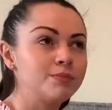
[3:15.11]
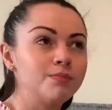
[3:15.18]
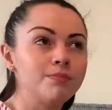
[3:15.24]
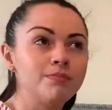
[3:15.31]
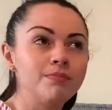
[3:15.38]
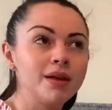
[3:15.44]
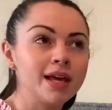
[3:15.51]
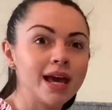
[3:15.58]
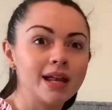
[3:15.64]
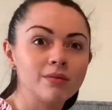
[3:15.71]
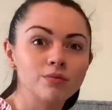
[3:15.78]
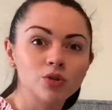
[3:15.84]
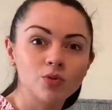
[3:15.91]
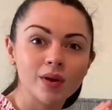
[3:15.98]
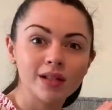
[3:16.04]
begin
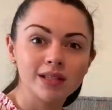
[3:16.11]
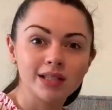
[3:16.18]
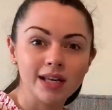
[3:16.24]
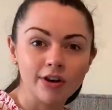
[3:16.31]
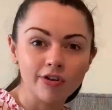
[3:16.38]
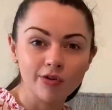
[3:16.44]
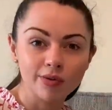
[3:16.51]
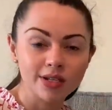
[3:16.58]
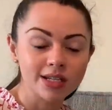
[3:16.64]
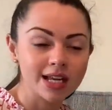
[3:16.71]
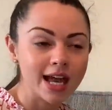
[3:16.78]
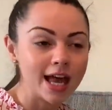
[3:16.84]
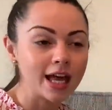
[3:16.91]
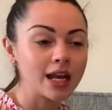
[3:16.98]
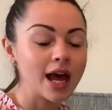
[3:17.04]
between 0 and 10
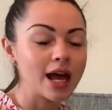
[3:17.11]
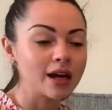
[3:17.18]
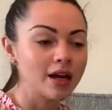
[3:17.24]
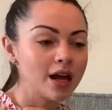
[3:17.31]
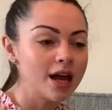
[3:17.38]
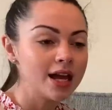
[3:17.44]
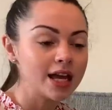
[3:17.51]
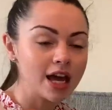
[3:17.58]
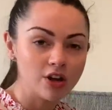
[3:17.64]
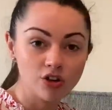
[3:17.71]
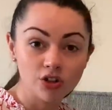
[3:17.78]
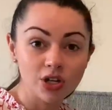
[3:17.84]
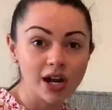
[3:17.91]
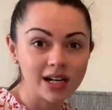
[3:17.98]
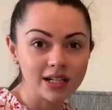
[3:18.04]
and get your
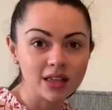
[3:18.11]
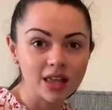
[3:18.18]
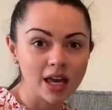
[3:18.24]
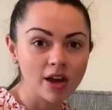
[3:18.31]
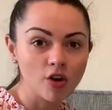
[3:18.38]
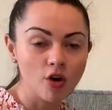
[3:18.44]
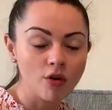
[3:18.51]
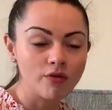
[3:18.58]
child to think of,